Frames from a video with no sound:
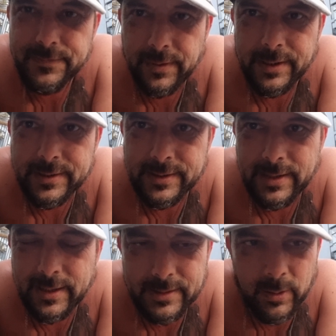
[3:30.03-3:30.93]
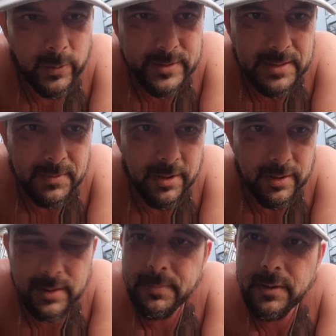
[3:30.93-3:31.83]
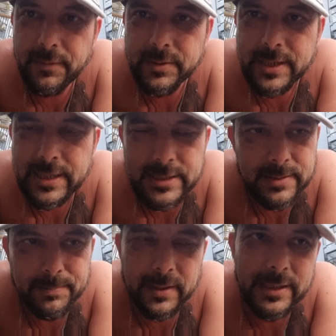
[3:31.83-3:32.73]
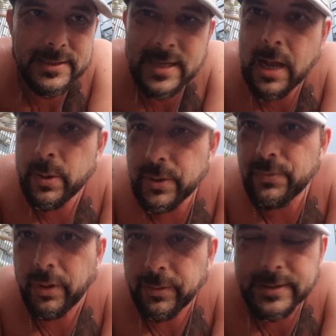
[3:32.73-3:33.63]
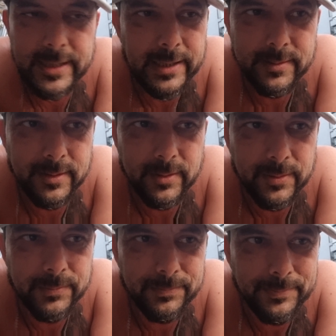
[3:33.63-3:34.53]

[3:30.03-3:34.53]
for Erik ten Hag. The whole team got a little bit of rotation, but it's how you rotate, you know.